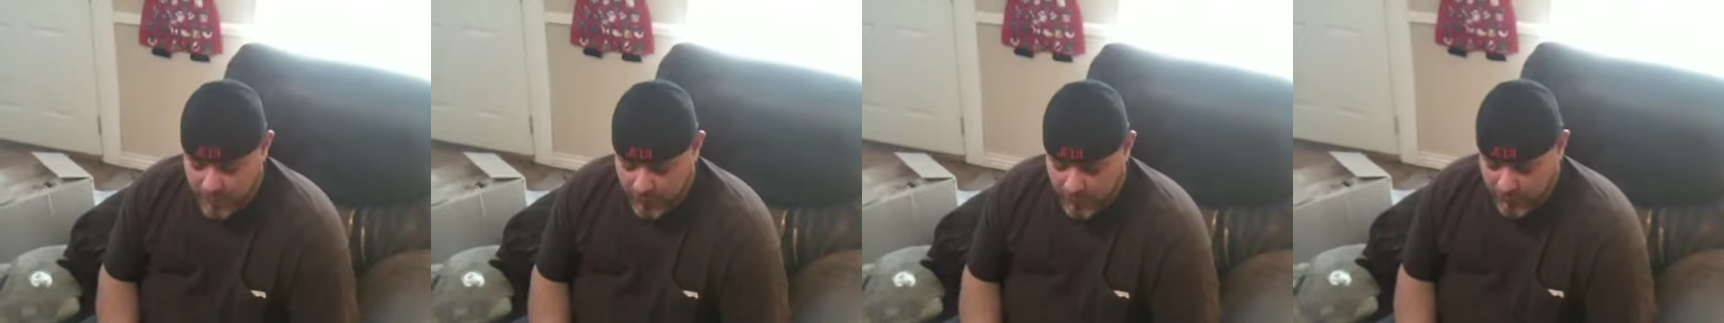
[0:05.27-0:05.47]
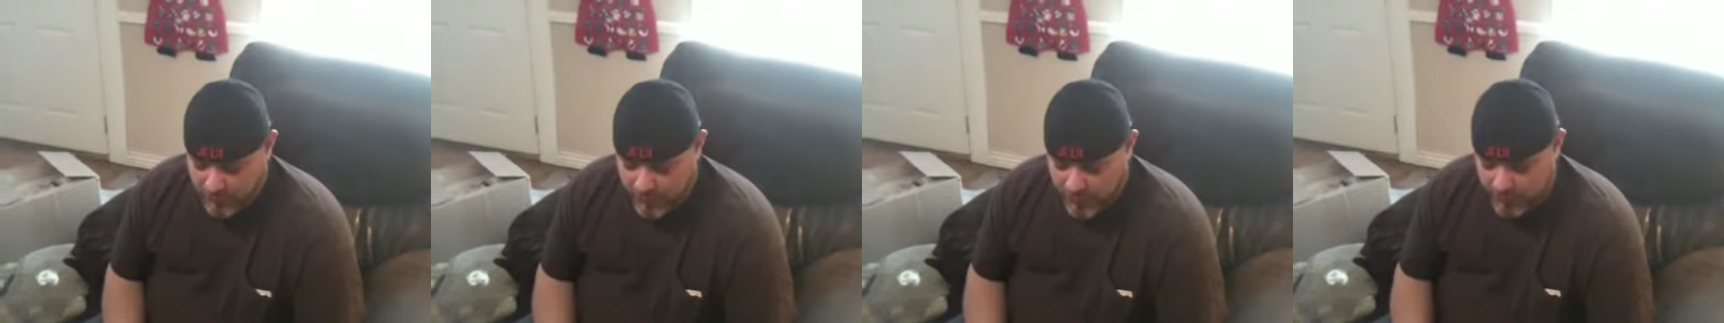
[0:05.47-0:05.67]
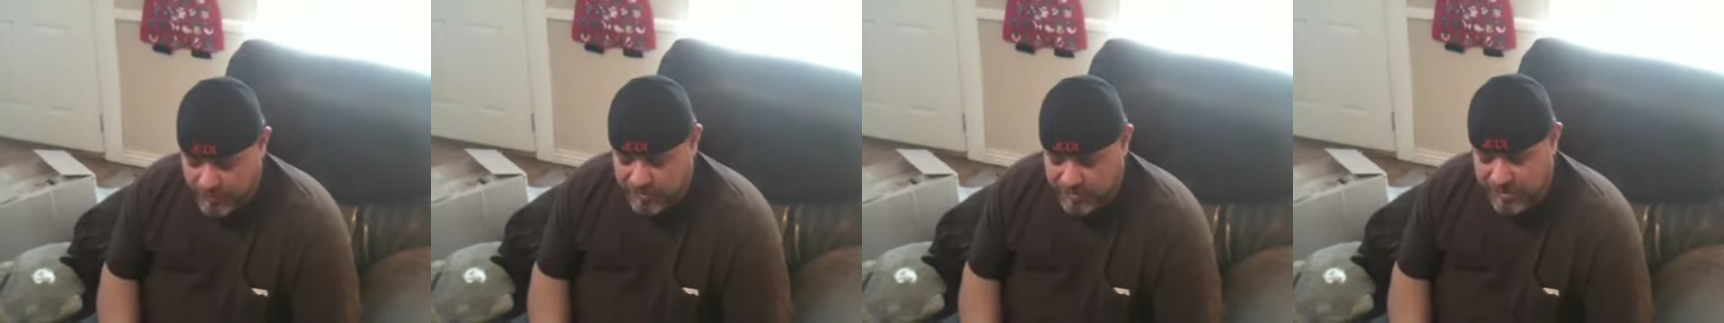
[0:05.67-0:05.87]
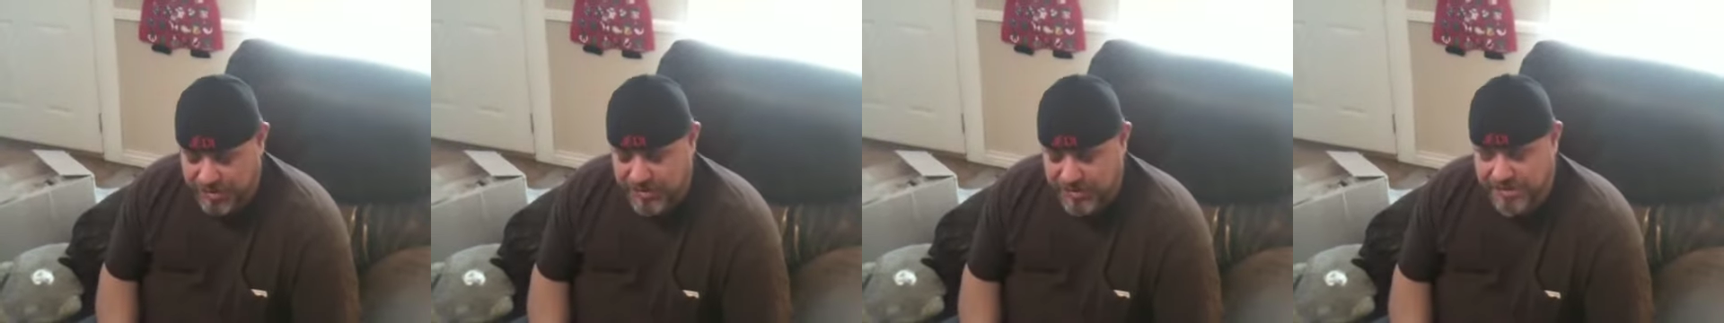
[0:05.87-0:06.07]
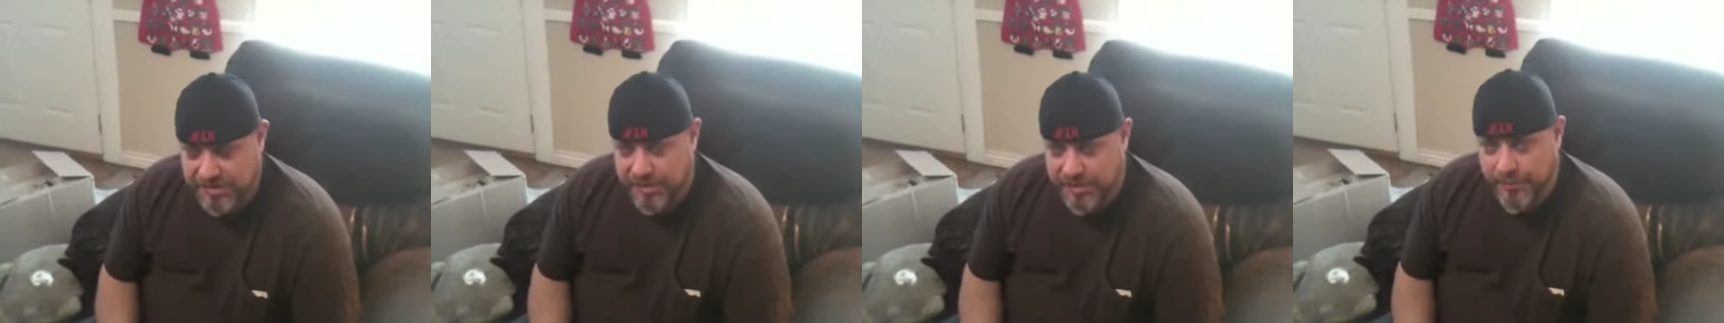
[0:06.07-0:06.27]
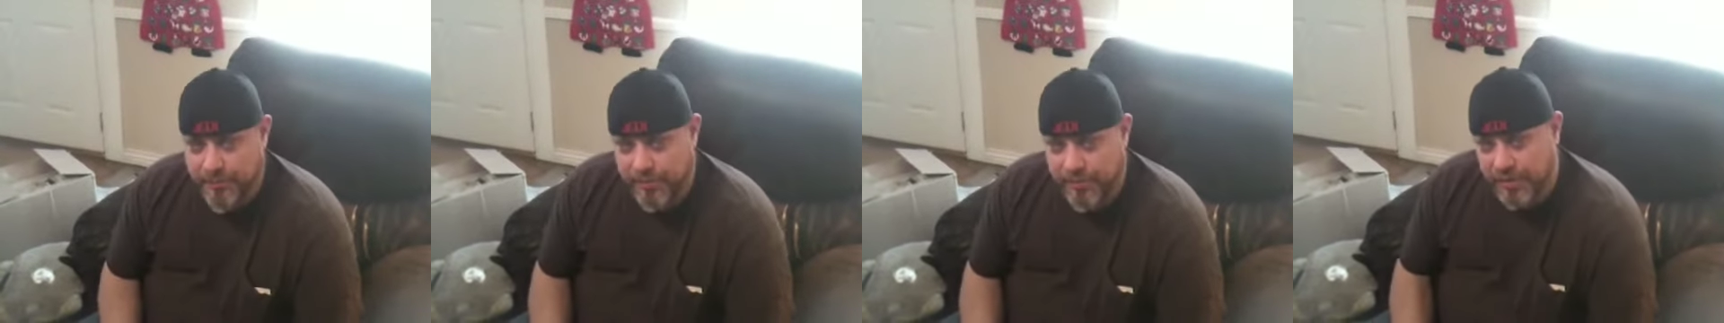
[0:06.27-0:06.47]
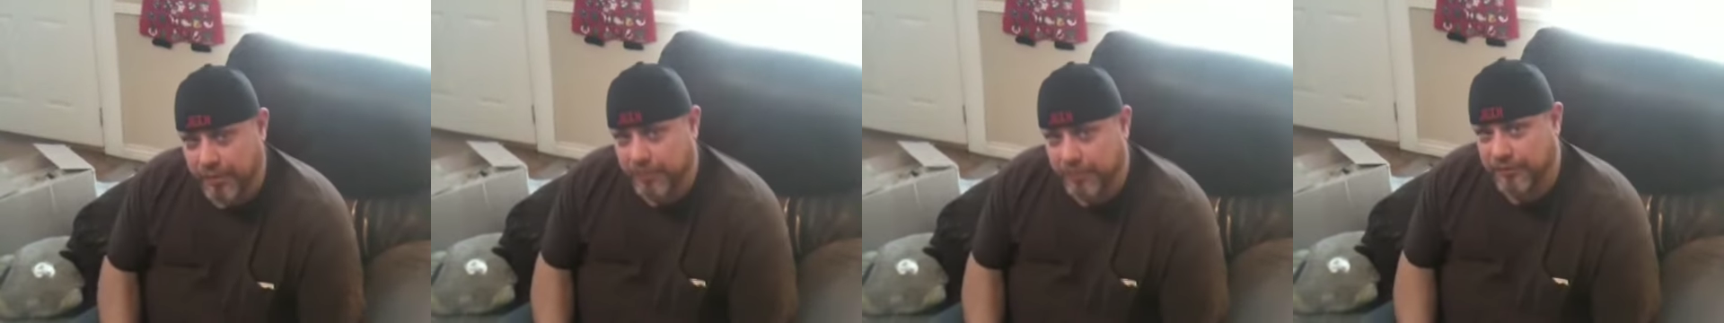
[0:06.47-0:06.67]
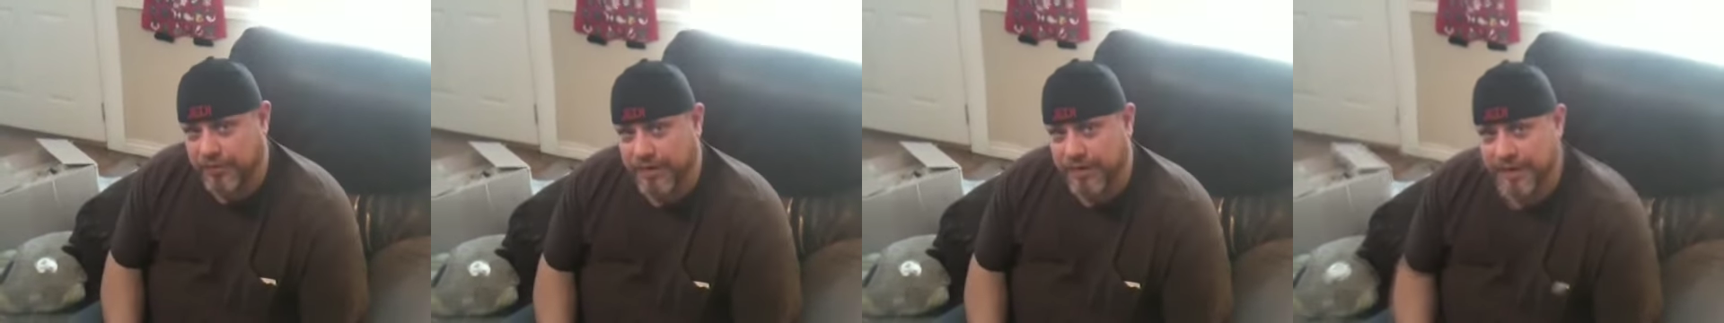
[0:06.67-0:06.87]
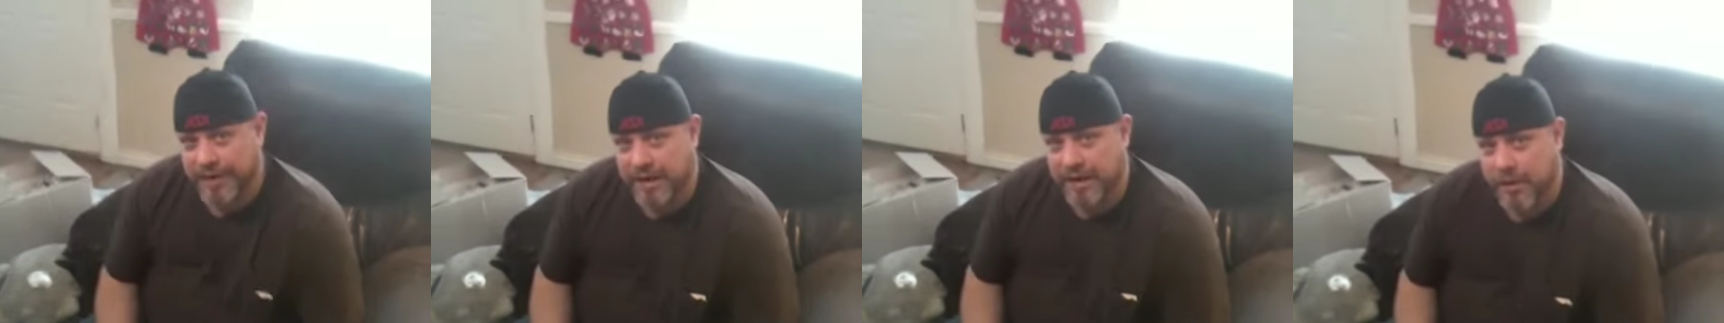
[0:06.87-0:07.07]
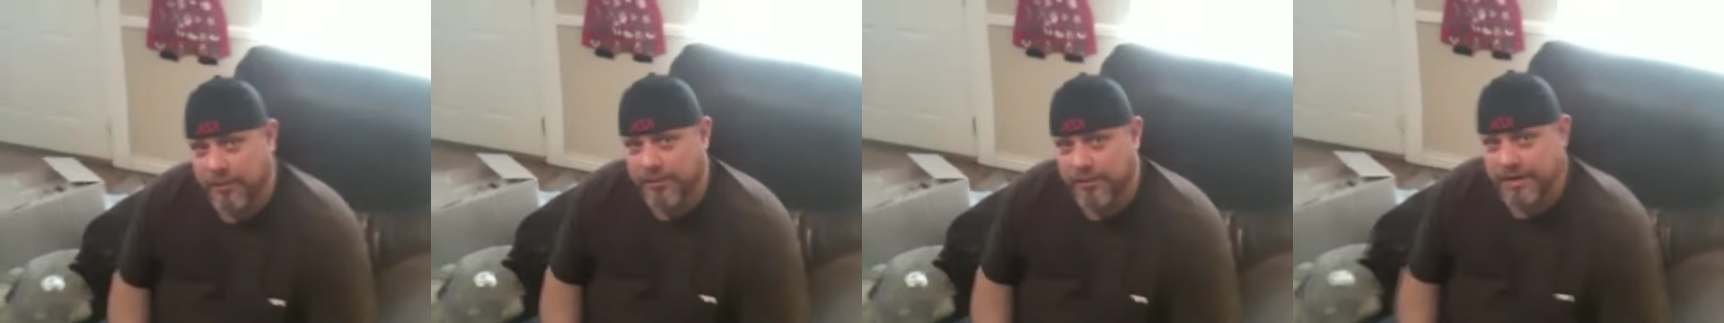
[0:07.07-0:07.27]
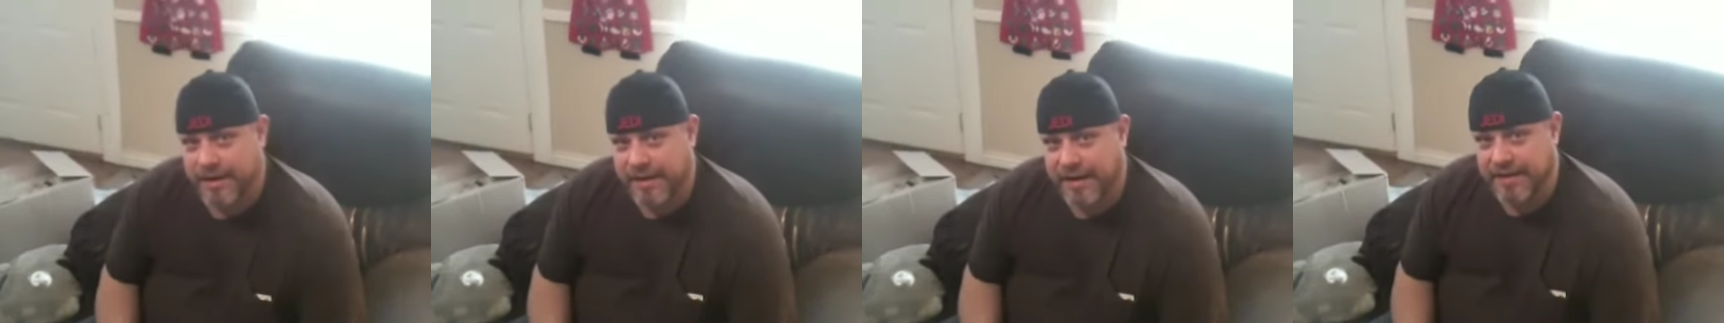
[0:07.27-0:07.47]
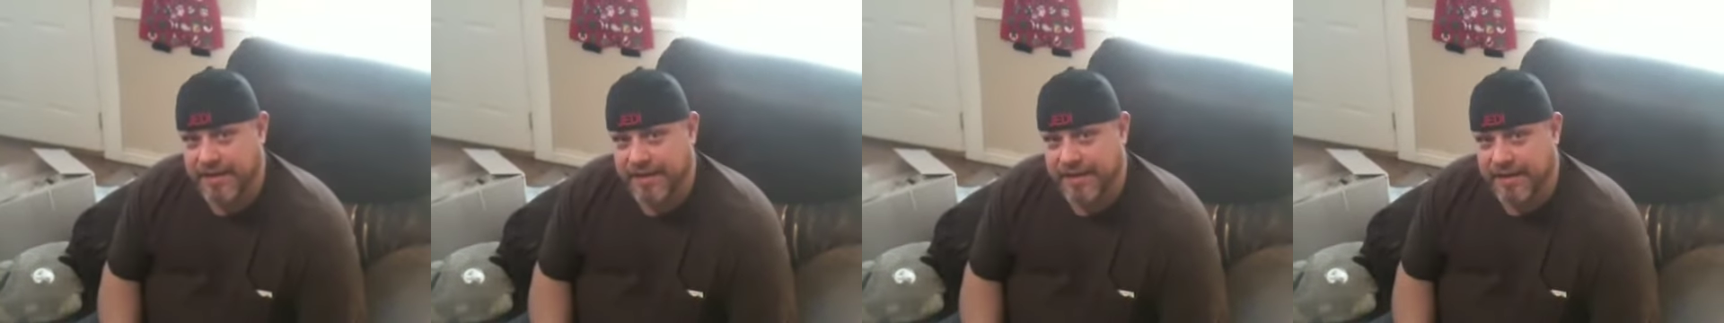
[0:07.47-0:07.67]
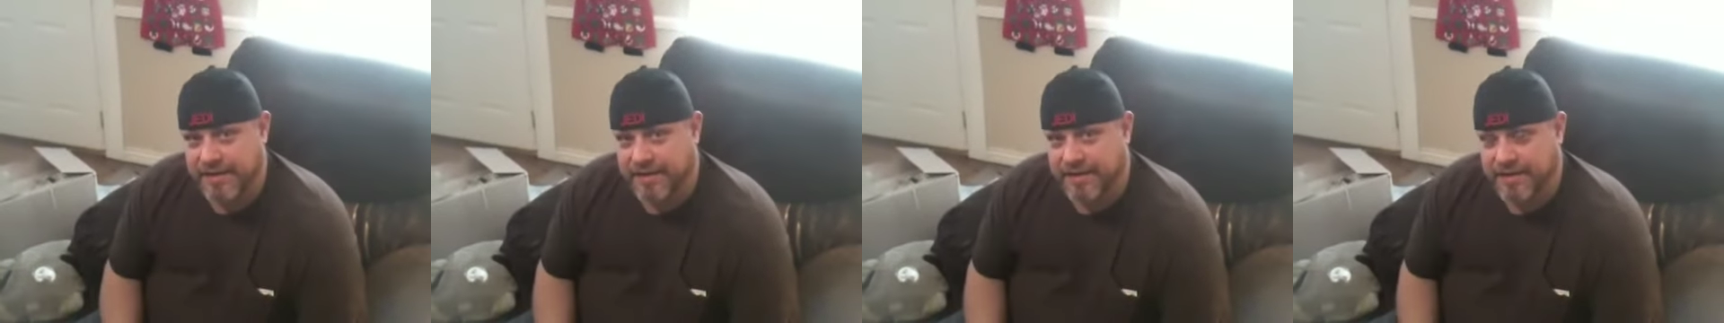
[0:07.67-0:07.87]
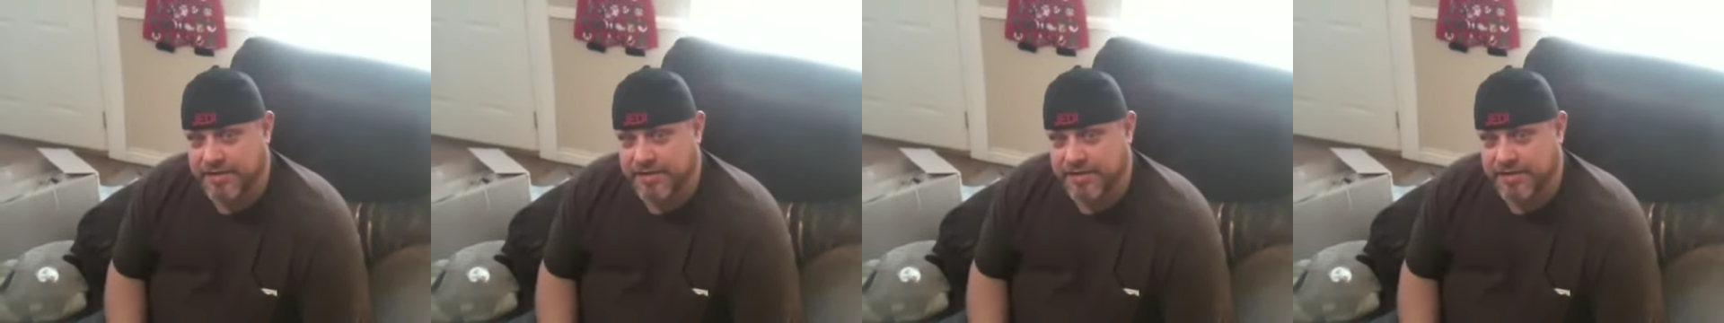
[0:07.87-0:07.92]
versus the build video that I did,